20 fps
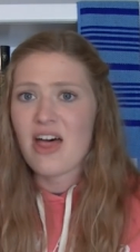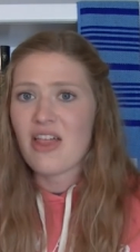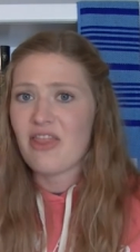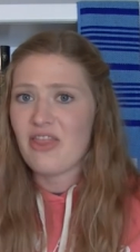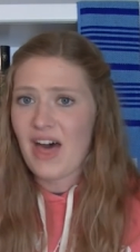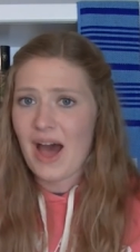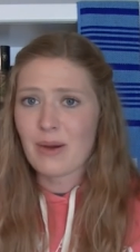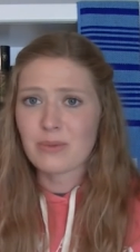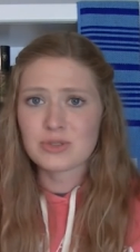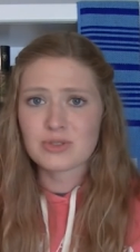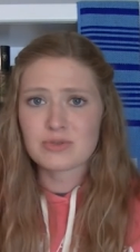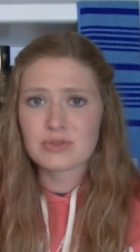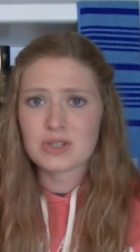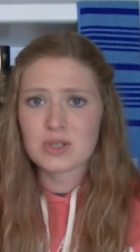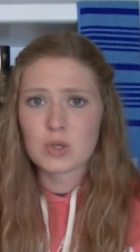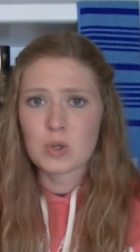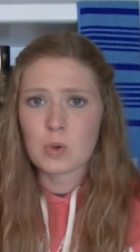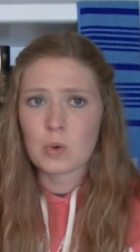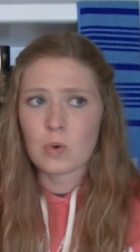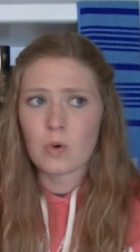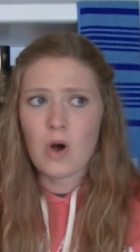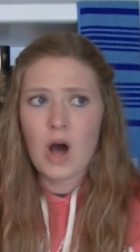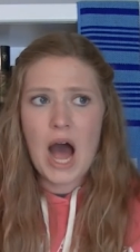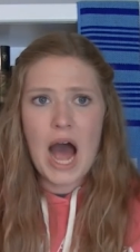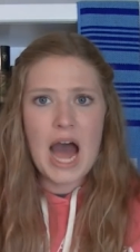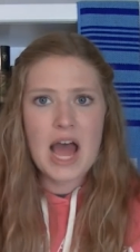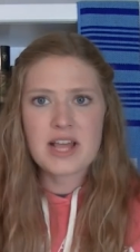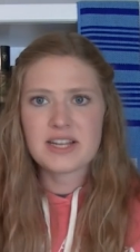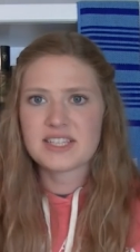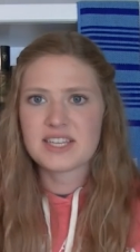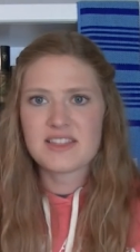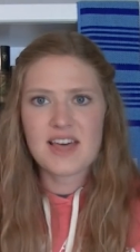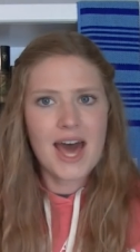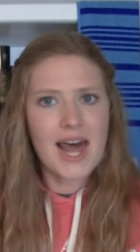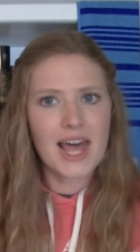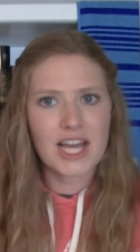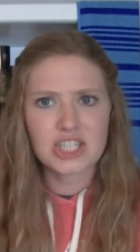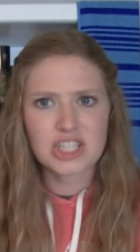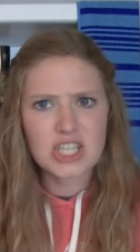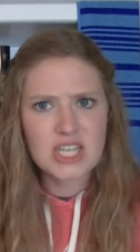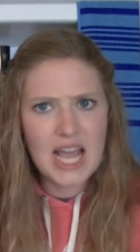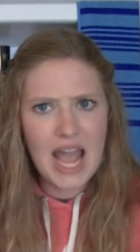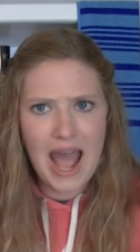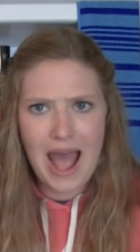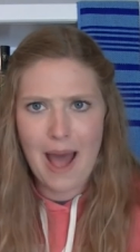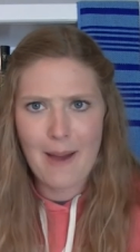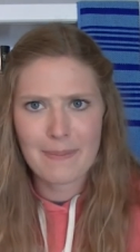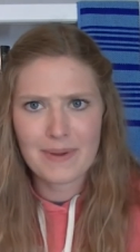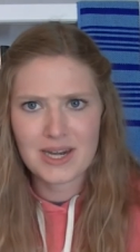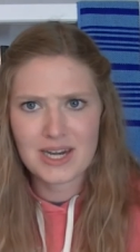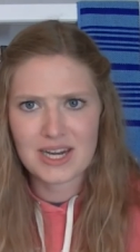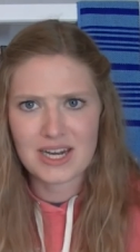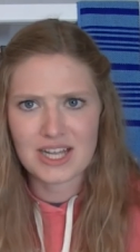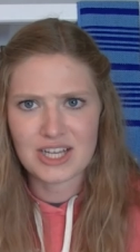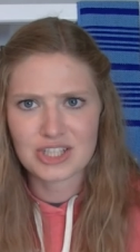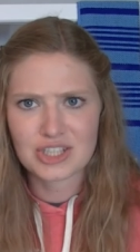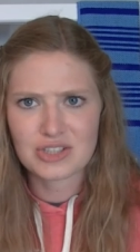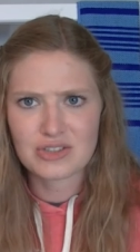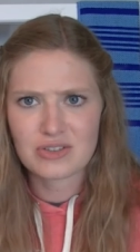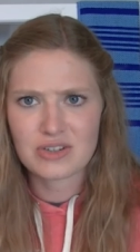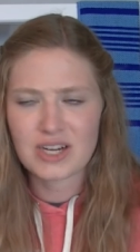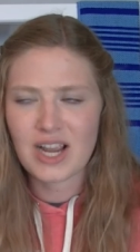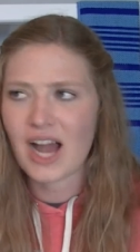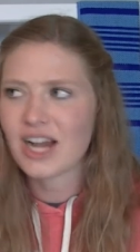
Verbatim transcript: That was really cool. Did that actually happen in history?